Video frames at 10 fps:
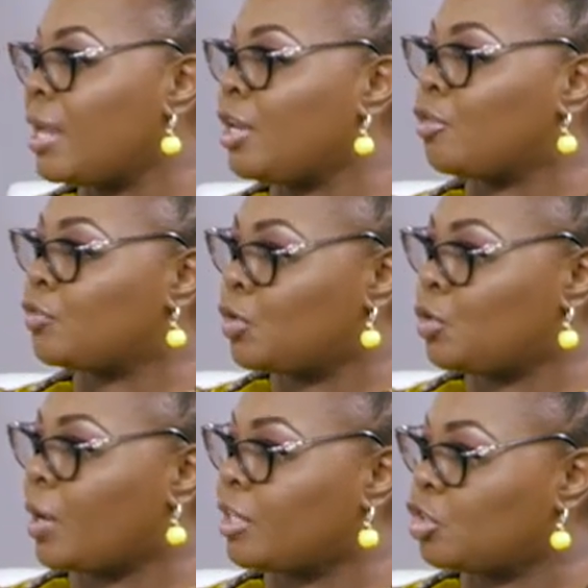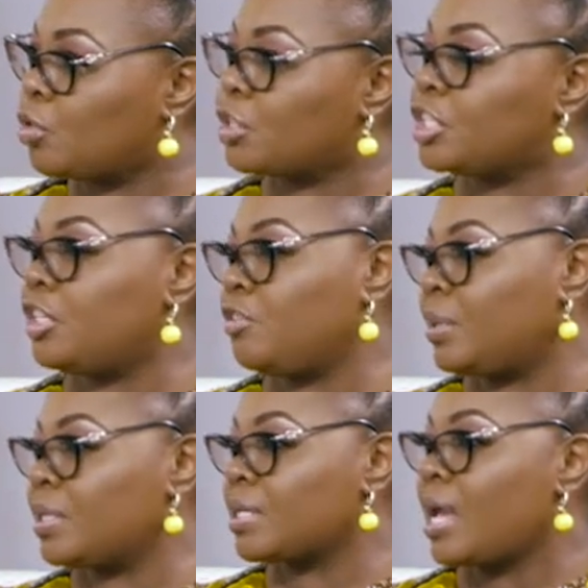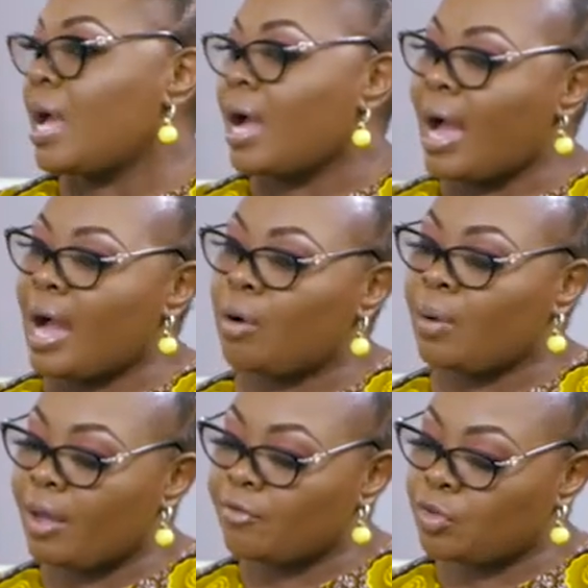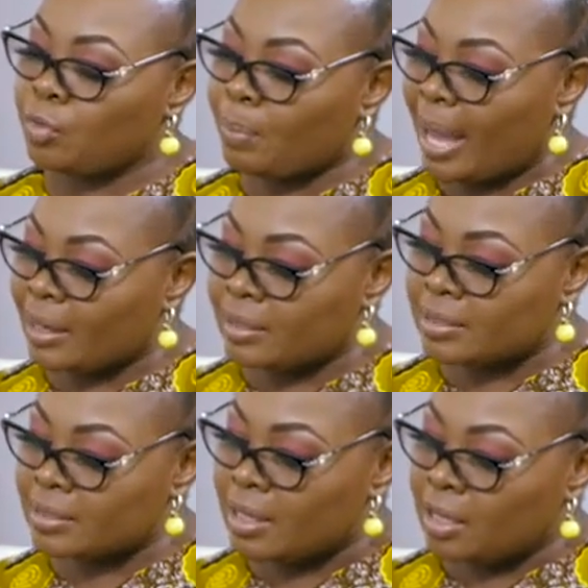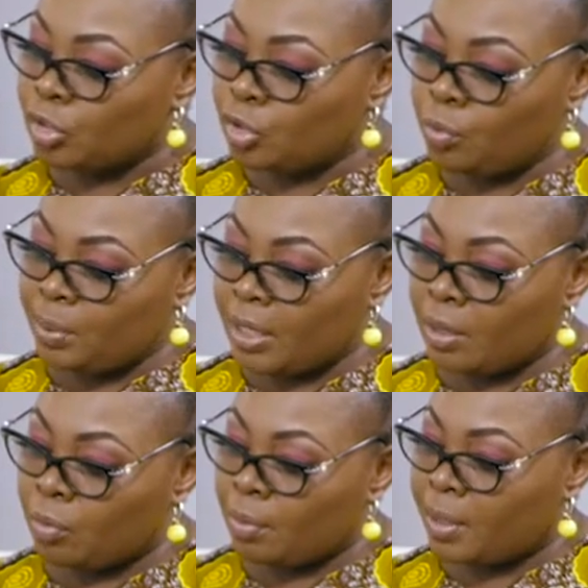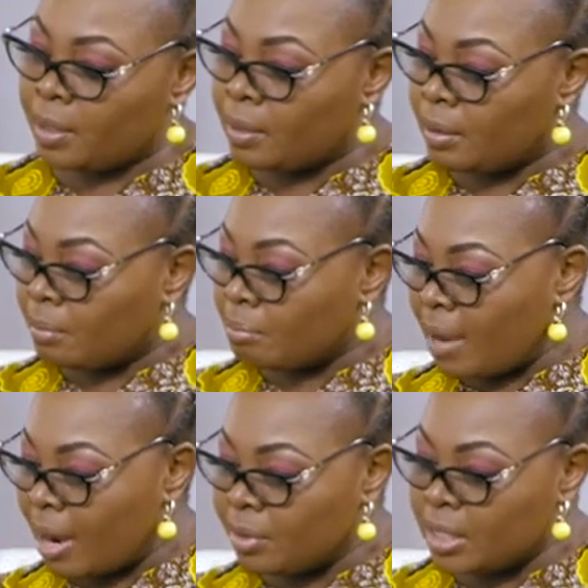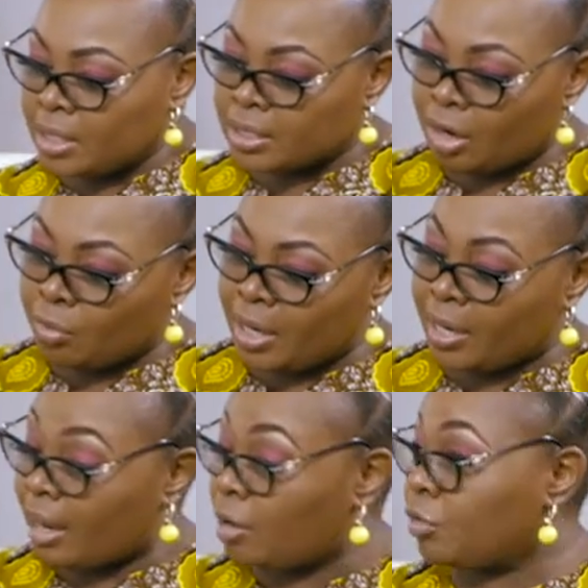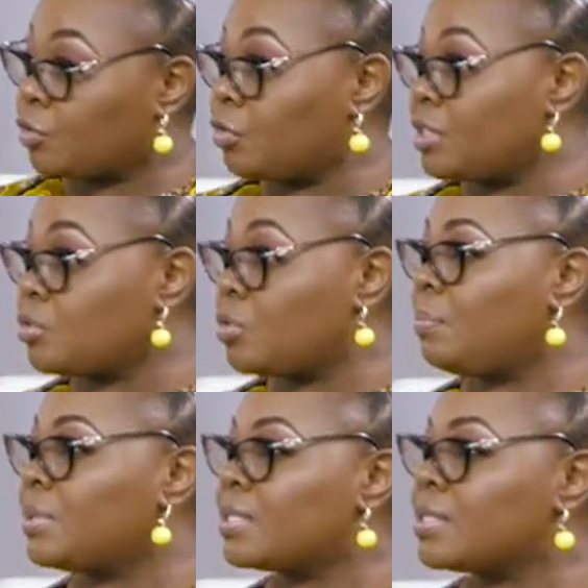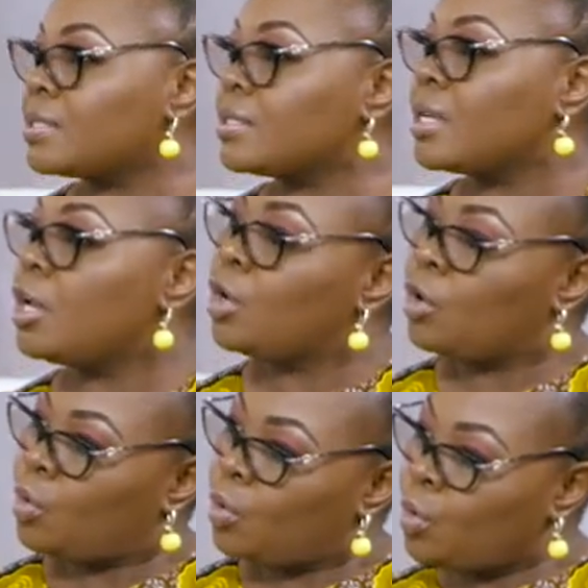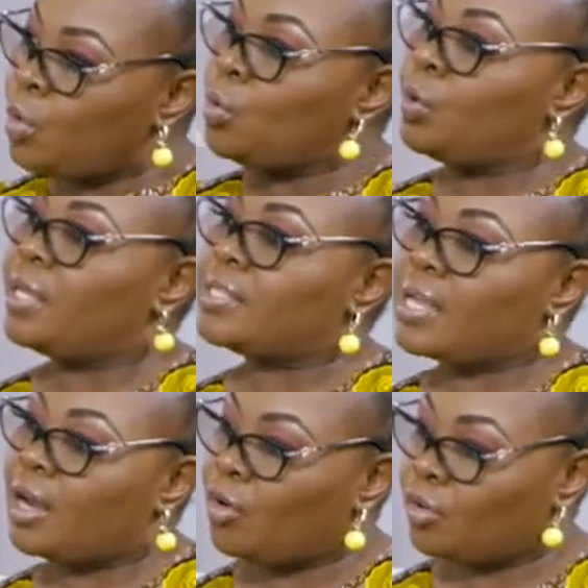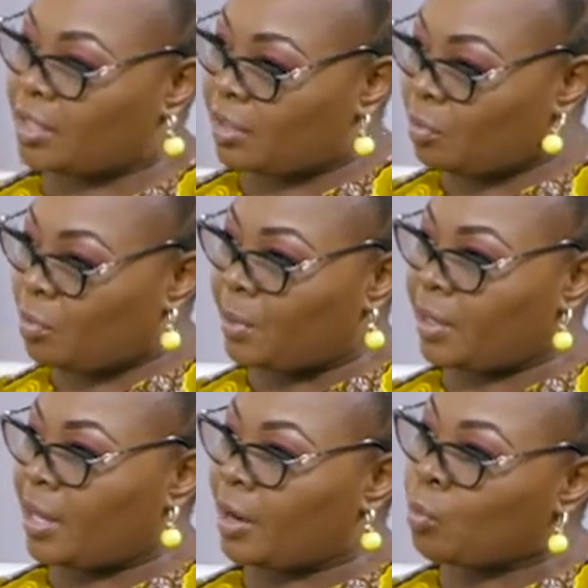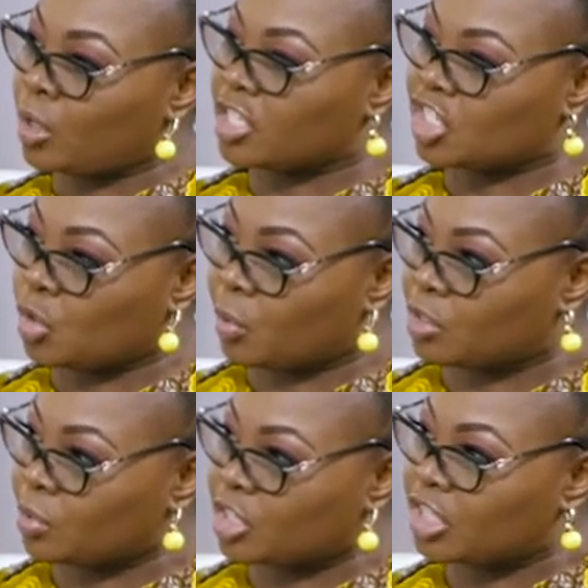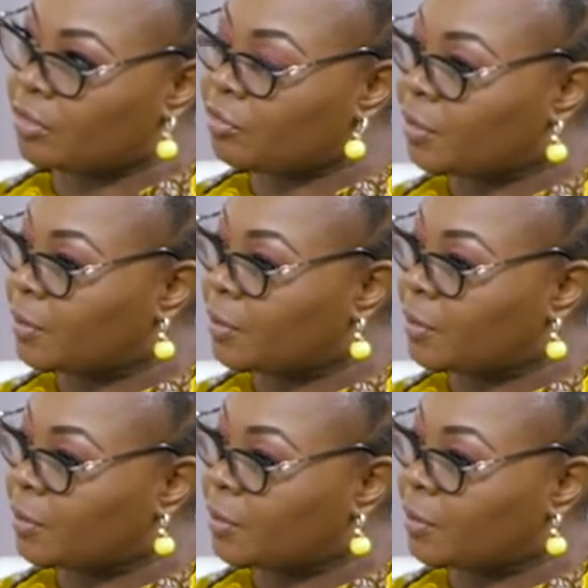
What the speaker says: many of you and your achievements. How have you balanced you being a woman, married, career, now you've got these 3 businesses? Who is Nankhonde the woman, and what does she want to achieve?